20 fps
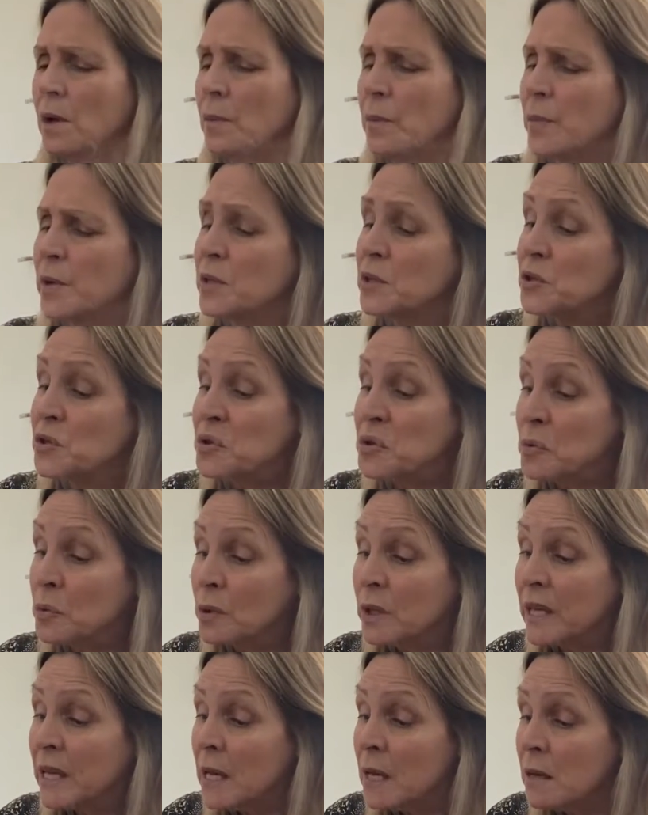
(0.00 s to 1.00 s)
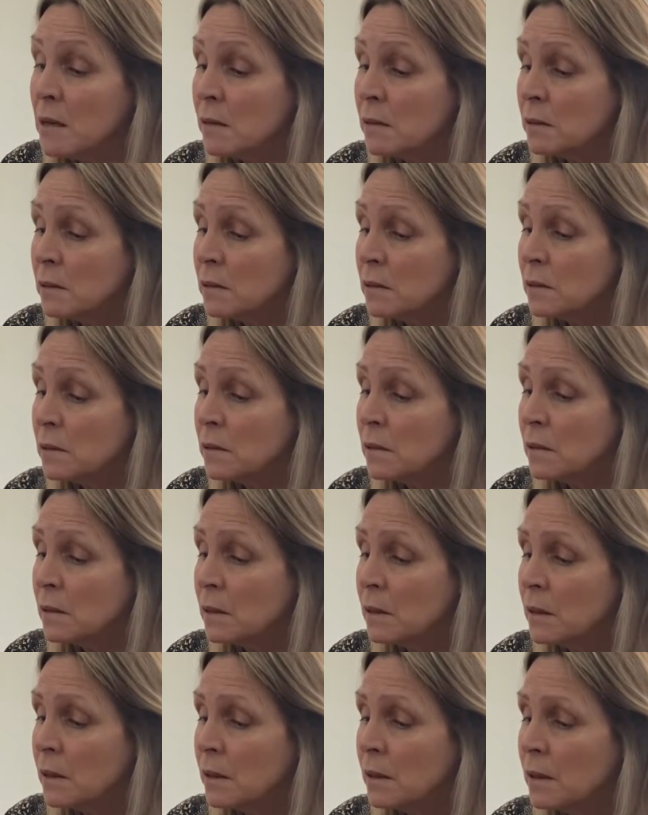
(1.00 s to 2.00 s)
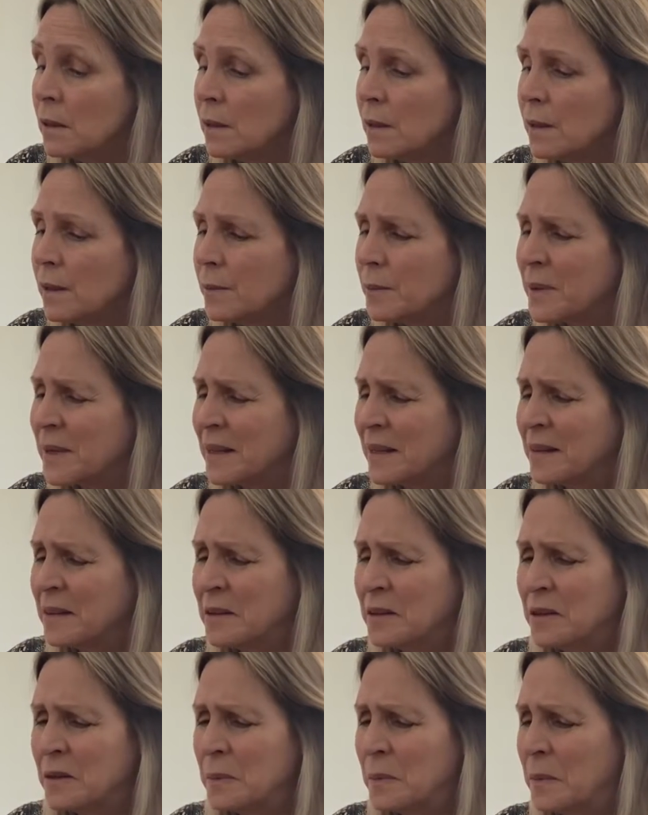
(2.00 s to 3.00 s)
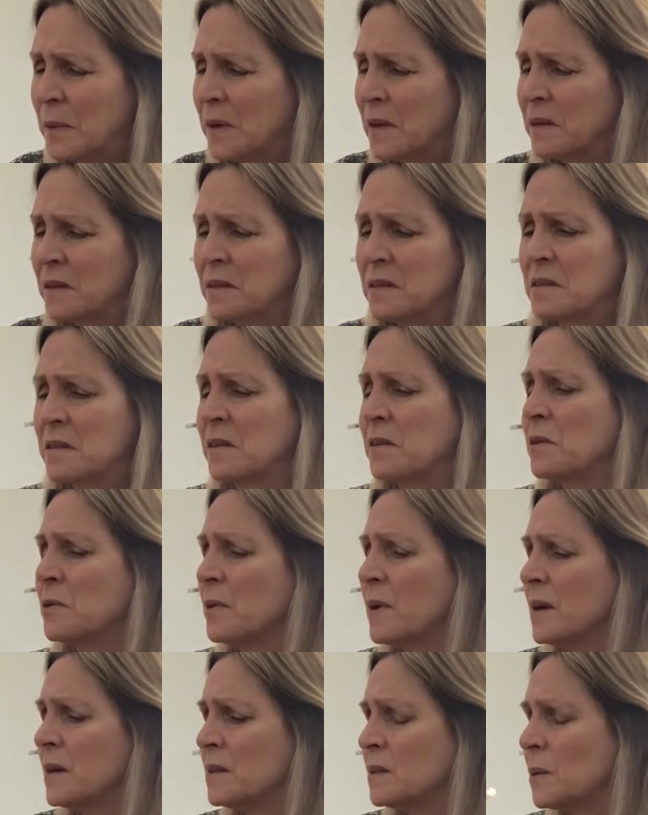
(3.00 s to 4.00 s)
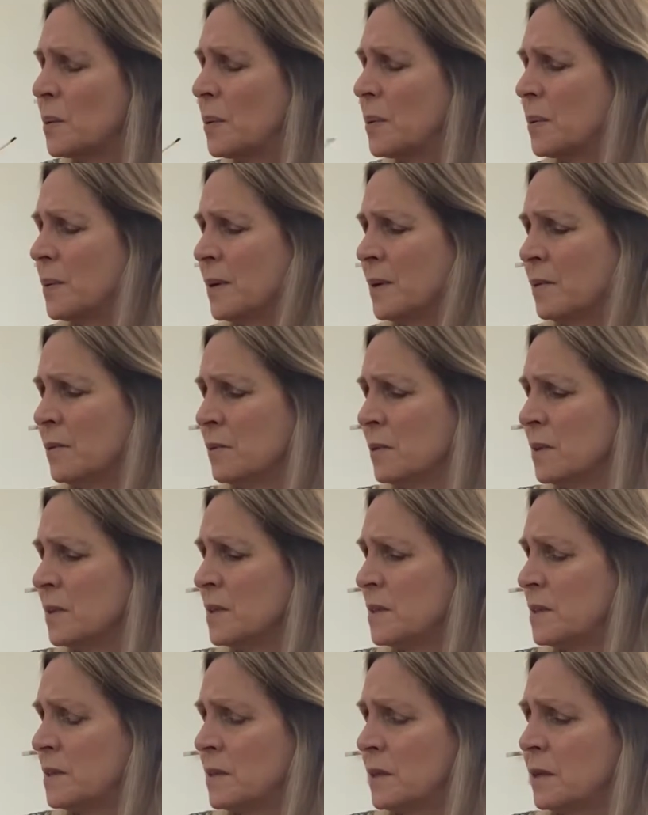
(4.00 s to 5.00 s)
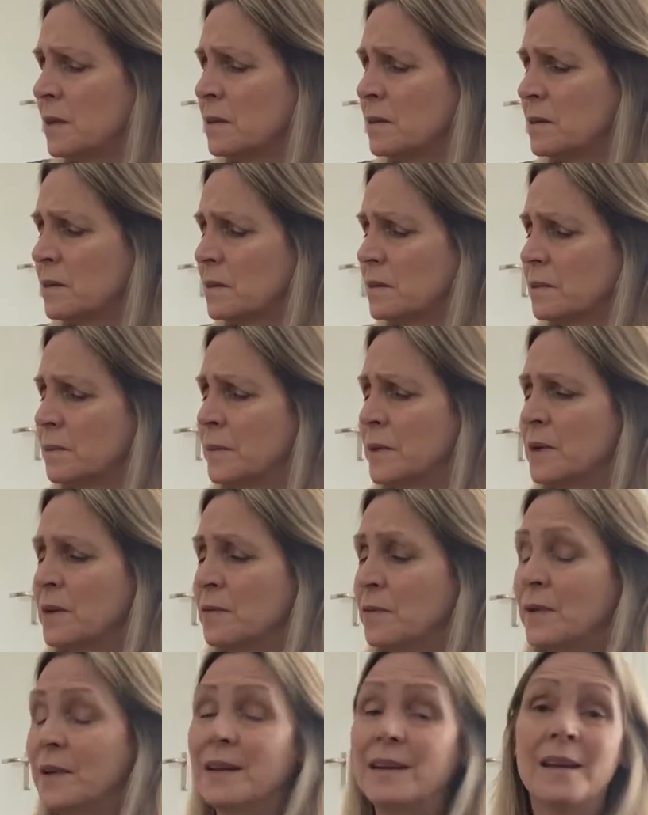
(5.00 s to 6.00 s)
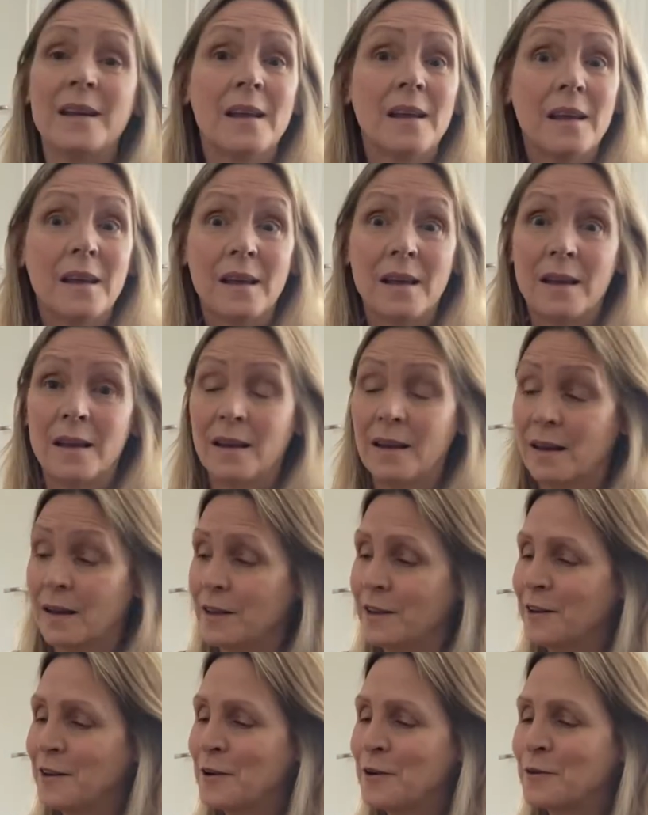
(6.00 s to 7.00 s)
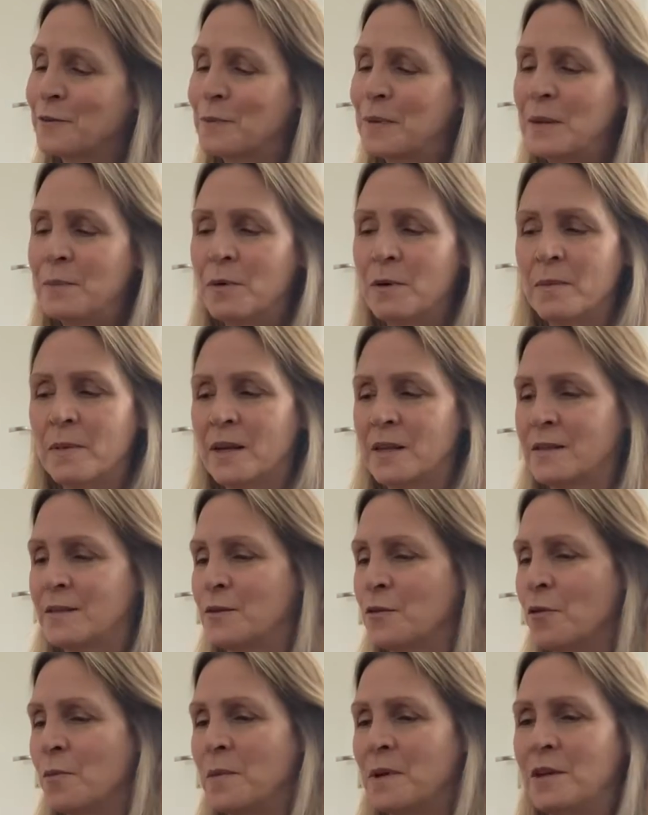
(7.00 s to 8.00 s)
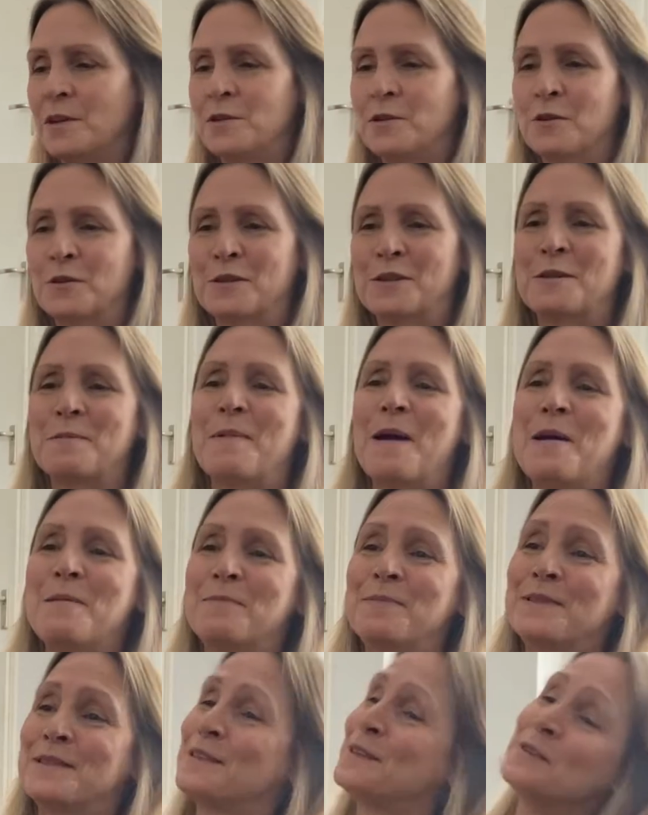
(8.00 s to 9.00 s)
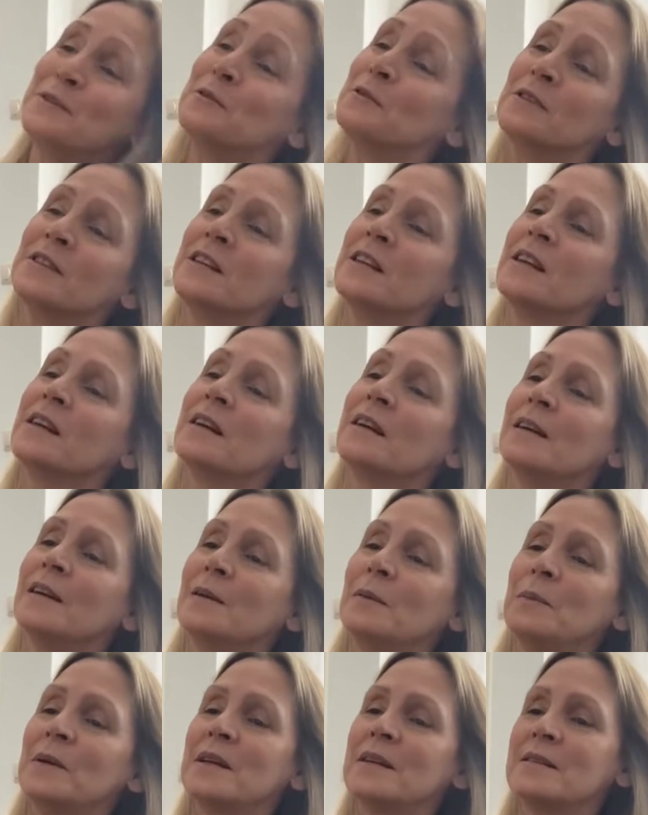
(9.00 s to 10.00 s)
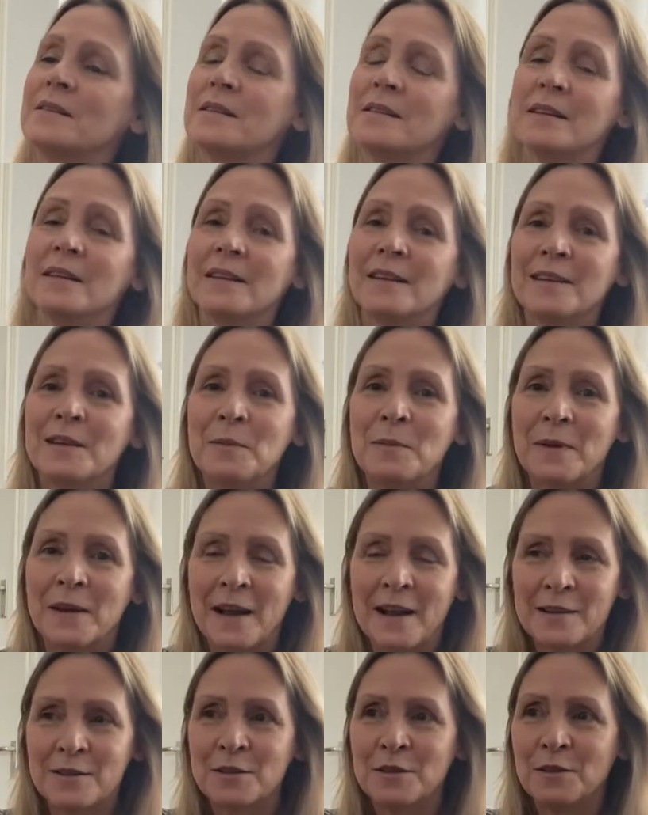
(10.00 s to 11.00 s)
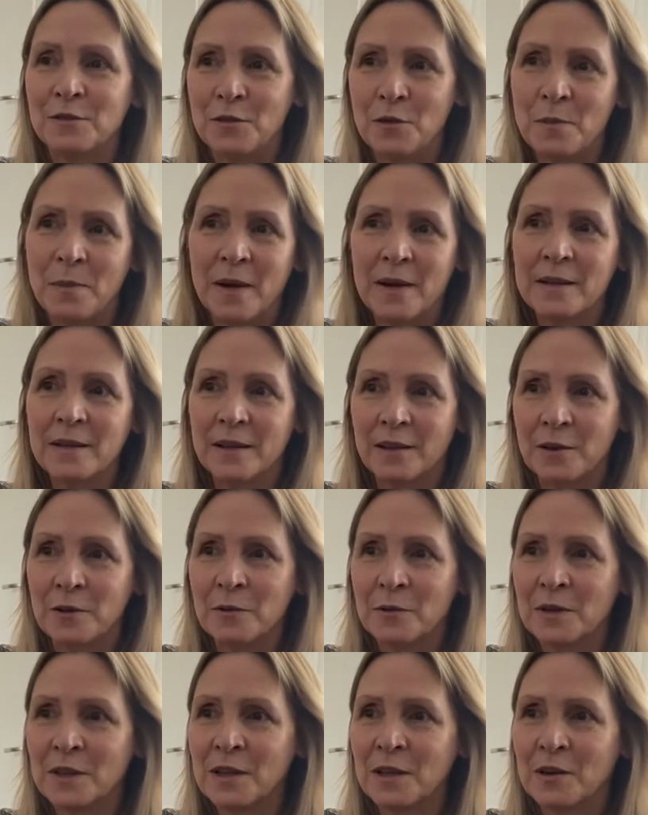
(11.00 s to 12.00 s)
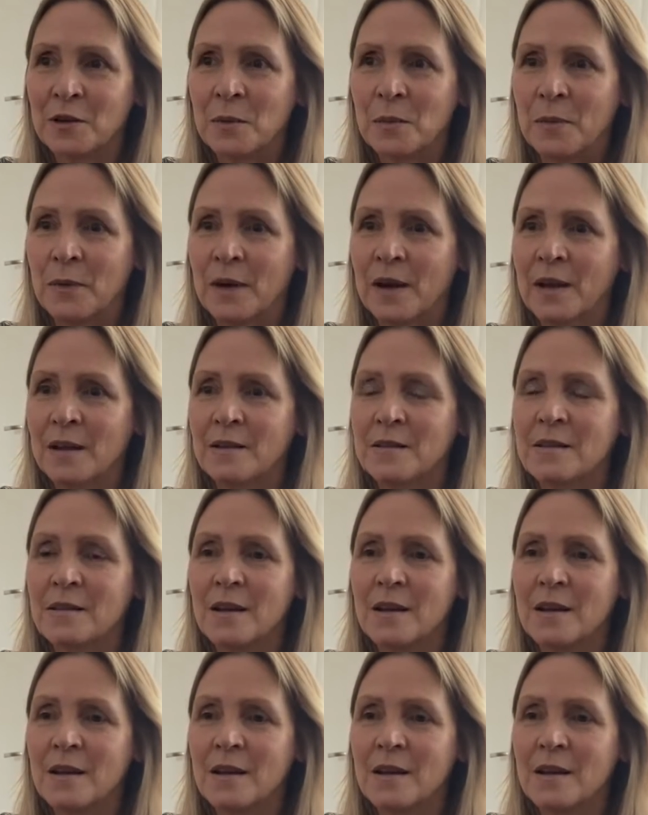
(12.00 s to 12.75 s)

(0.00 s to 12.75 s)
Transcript: patchouli, but get a good brand, because otherwise it really stinks. But if it, people make so many jokes about patchouli being stinky, but actually if you buy like a really good brand,